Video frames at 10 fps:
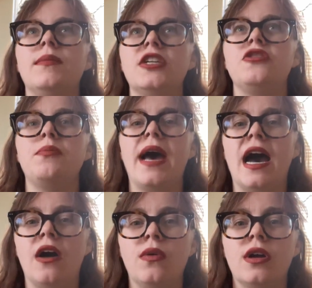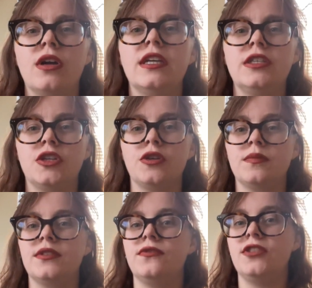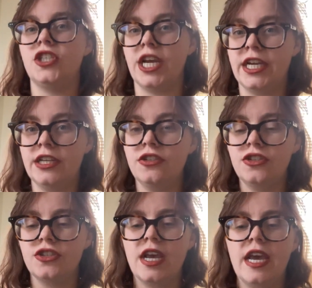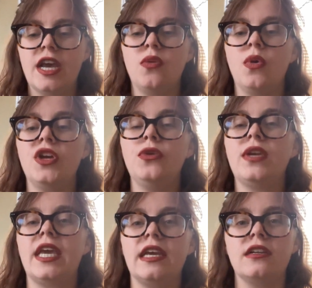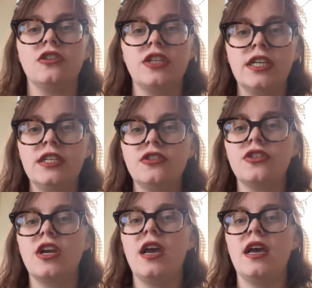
much power in terms of change and what you can change